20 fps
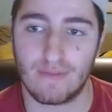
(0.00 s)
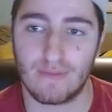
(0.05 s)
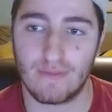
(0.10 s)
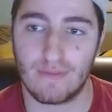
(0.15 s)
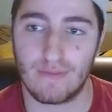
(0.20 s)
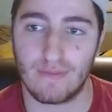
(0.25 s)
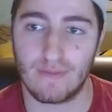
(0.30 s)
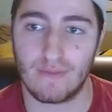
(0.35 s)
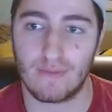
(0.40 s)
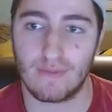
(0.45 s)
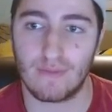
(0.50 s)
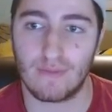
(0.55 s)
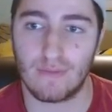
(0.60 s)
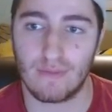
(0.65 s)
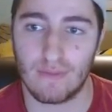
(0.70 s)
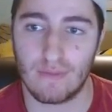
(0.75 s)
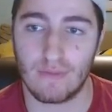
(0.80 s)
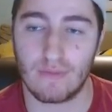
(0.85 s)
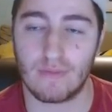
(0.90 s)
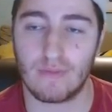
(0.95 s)

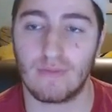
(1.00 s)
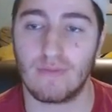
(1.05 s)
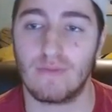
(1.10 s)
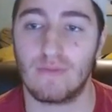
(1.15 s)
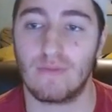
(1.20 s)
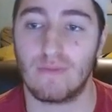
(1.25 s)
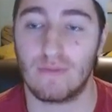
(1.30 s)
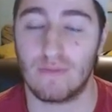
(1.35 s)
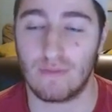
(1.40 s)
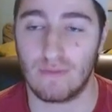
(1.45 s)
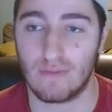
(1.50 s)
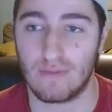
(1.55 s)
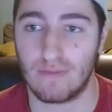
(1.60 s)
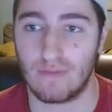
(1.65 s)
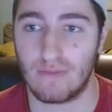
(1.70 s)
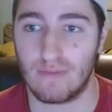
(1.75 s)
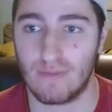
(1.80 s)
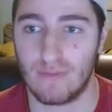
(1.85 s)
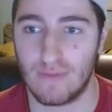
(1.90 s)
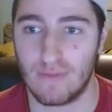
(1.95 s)

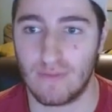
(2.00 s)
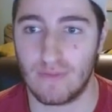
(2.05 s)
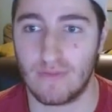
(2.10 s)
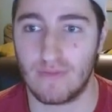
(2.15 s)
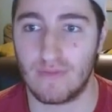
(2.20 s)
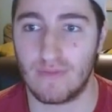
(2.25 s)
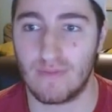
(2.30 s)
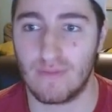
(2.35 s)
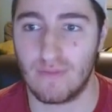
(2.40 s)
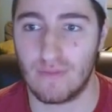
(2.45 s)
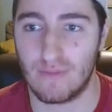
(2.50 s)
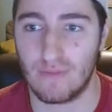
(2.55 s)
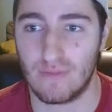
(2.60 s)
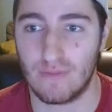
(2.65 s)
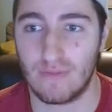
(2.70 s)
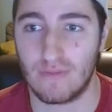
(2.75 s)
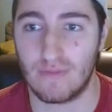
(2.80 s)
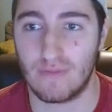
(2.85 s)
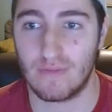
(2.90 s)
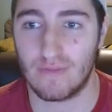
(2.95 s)

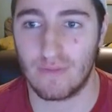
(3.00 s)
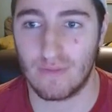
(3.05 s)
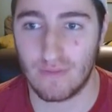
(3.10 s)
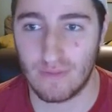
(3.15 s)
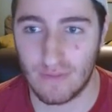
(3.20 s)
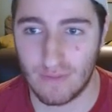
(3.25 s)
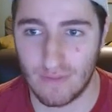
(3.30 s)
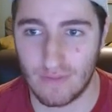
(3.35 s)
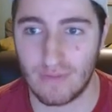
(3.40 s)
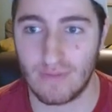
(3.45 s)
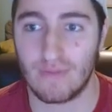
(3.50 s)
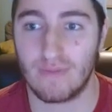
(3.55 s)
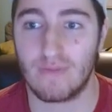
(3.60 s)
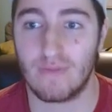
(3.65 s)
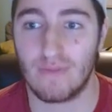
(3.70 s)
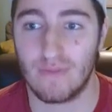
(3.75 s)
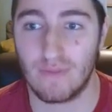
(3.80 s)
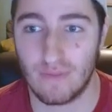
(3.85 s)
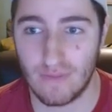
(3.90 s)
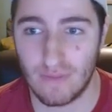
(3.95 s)

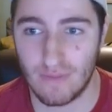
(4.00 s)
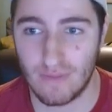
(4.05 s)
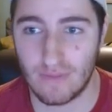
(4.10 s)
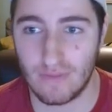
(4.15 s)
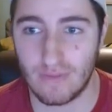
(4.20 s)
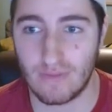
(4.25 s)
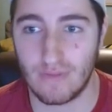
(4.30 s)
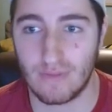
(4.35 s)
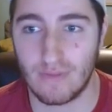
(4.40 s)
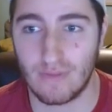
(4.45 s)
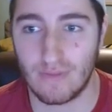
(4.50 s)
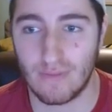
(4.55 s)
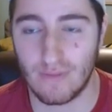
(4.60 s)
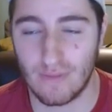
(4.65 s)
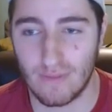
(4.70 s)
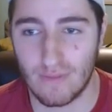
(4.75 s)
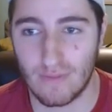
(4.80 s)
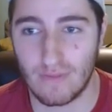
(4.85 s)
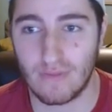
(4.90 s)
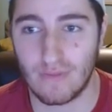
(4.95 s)

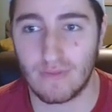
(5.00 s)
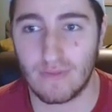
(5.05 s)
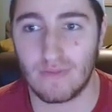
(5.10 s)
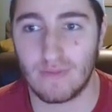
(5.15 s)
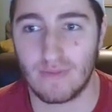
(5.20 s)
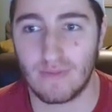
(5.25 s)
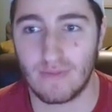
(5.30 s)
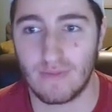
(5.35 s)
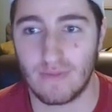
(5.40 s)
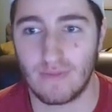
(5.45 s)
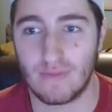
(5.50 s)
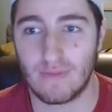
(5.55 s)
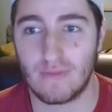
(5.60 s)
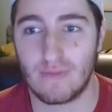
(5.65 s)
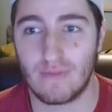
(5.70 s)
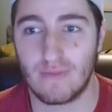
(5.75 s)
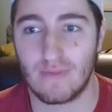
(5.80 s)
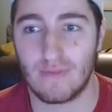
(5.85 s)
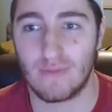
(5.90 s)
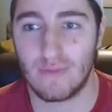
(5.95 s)

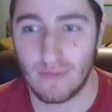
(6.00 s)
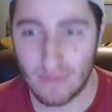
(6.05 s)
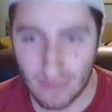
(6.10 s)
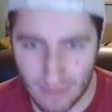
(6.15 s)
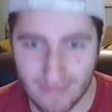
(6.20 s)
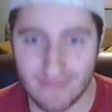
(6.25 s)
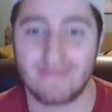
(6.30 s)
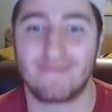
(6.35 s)
(not speaking)